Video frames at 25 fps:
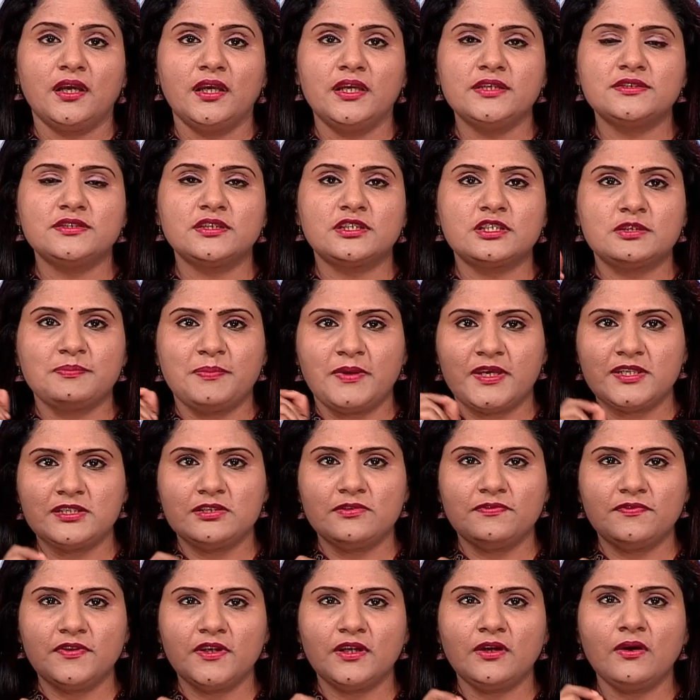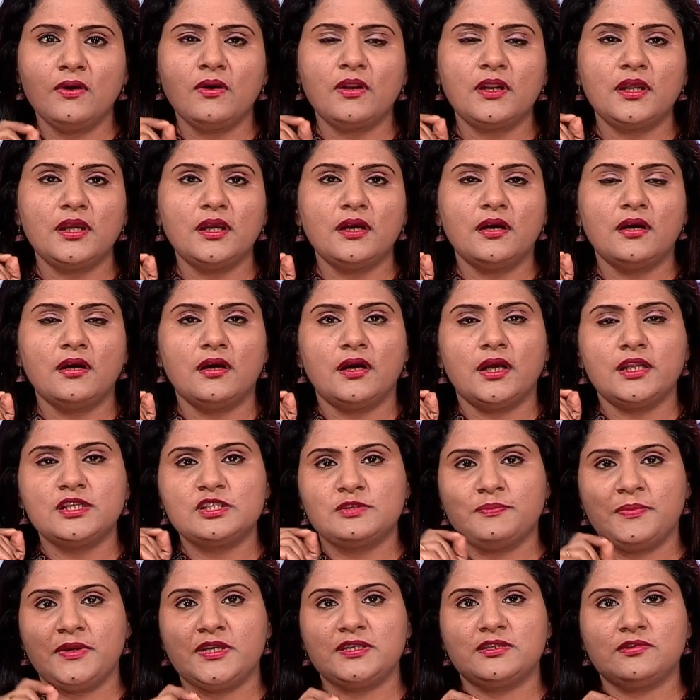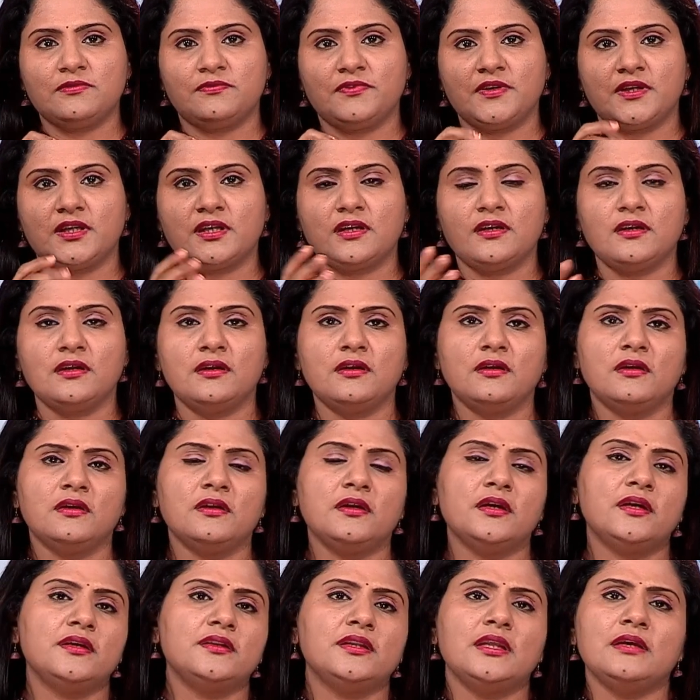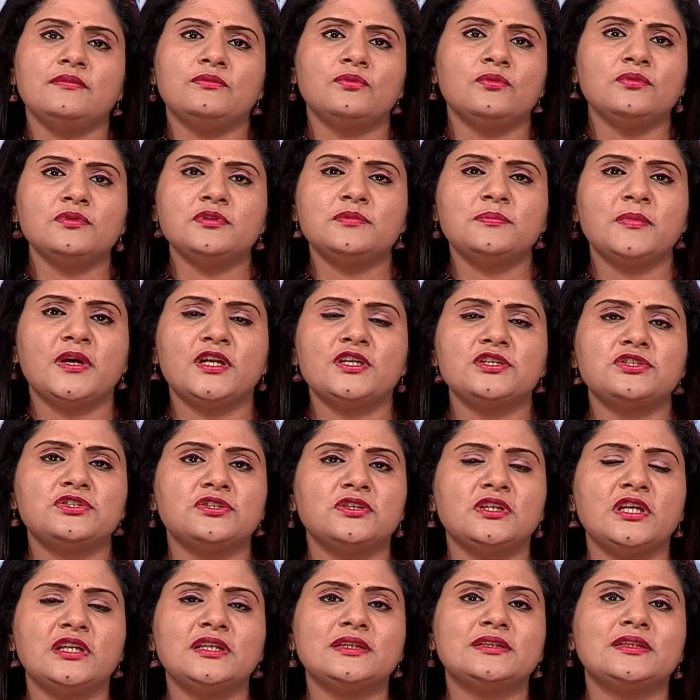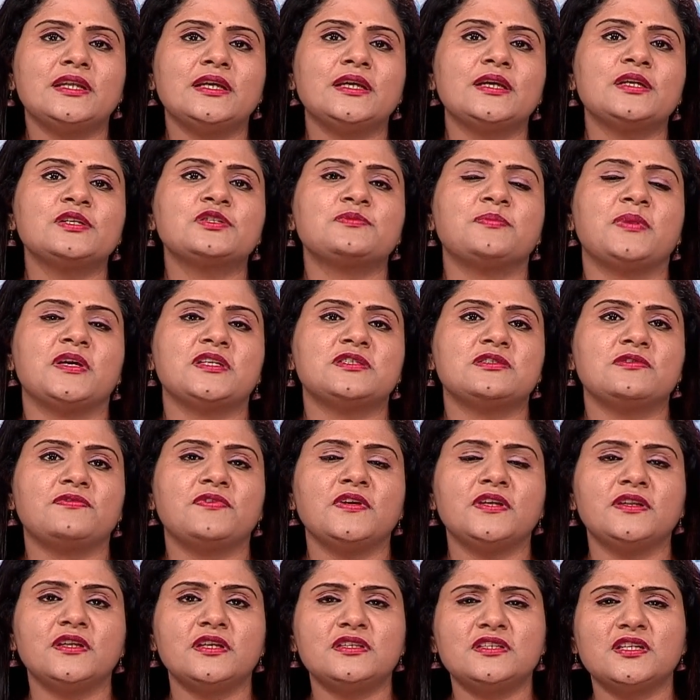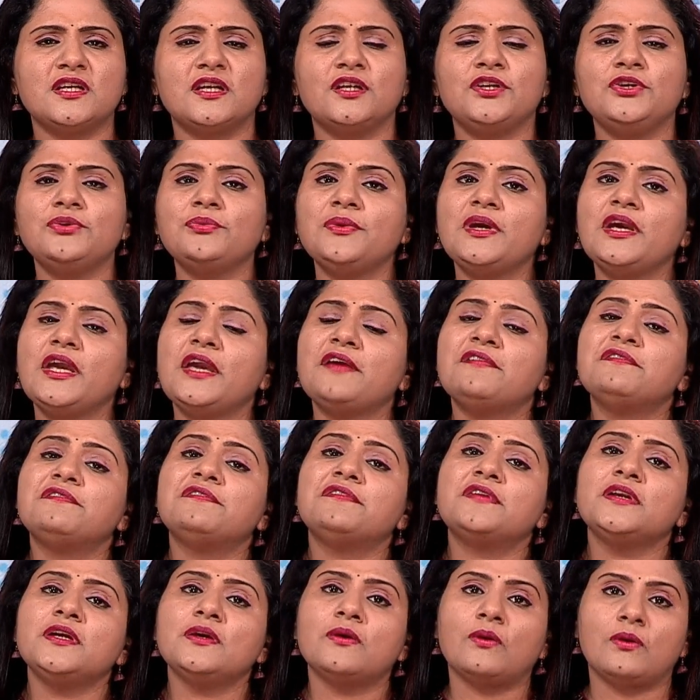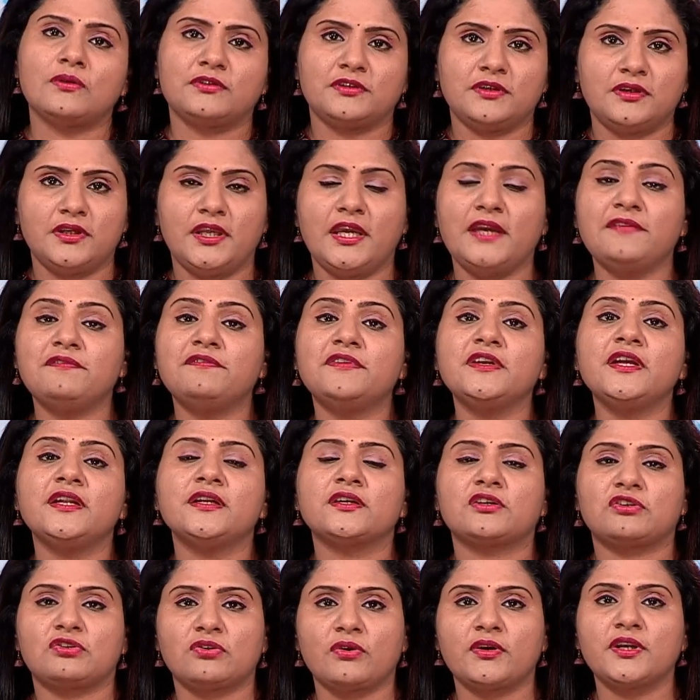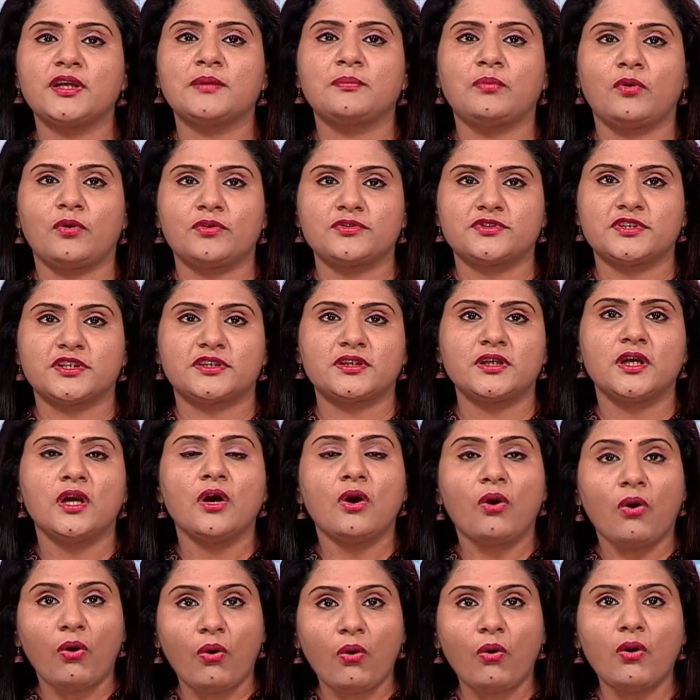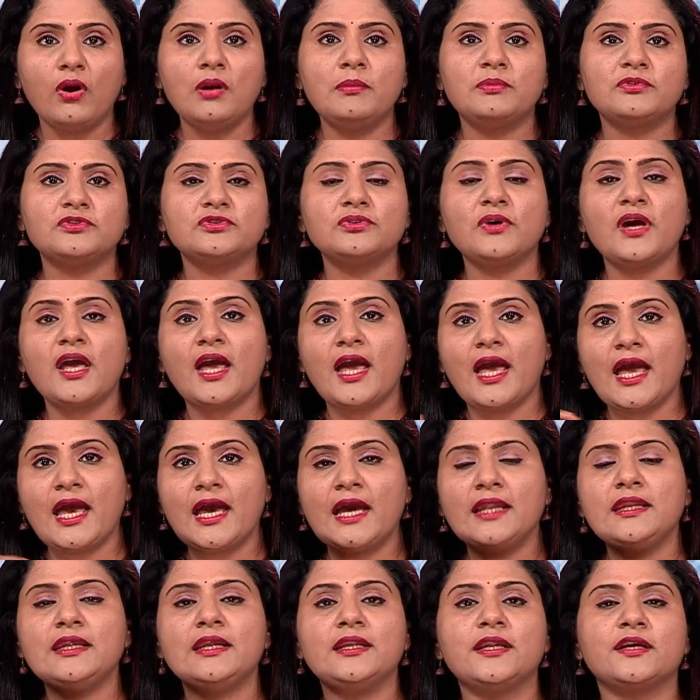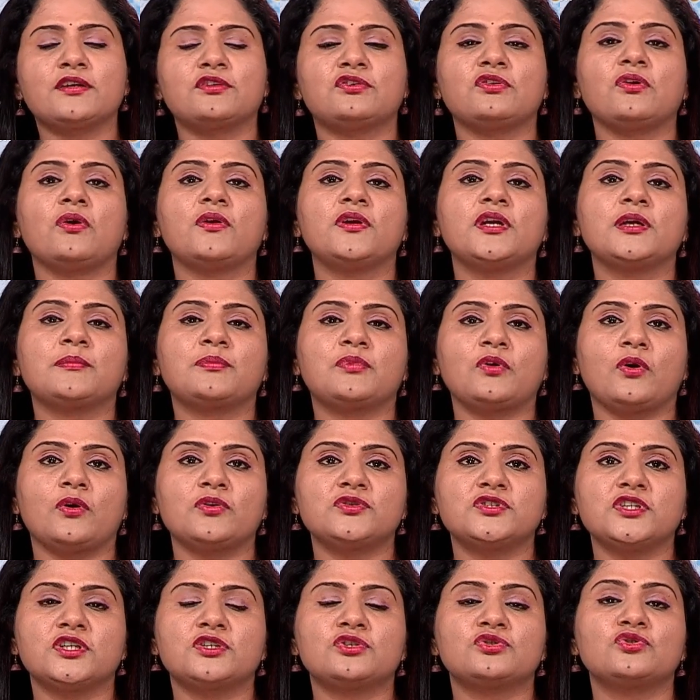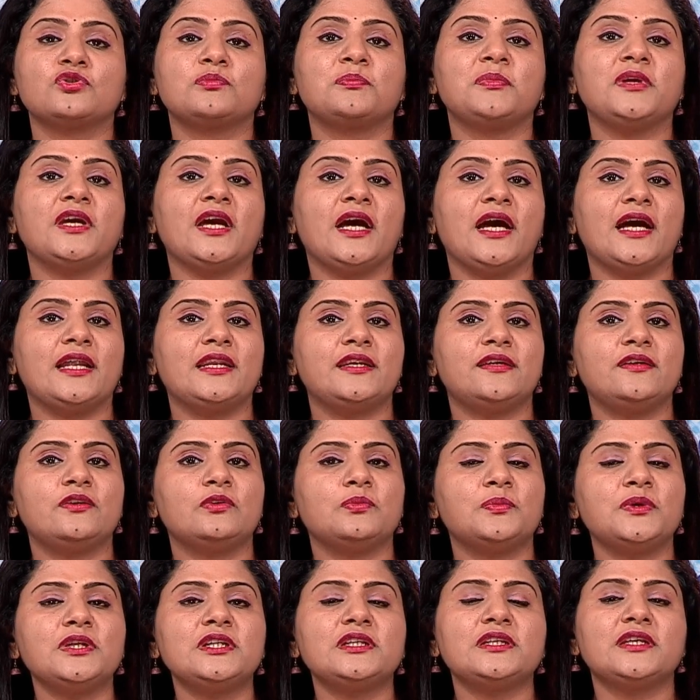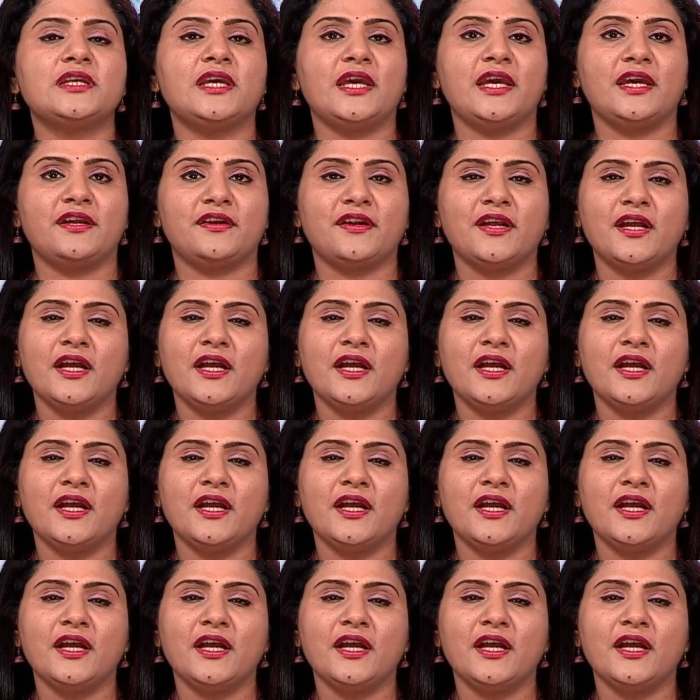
Is it specific or unspecific? They don't mention anything in specific. They tell you every electronic project, also an electronic project should be handled with care.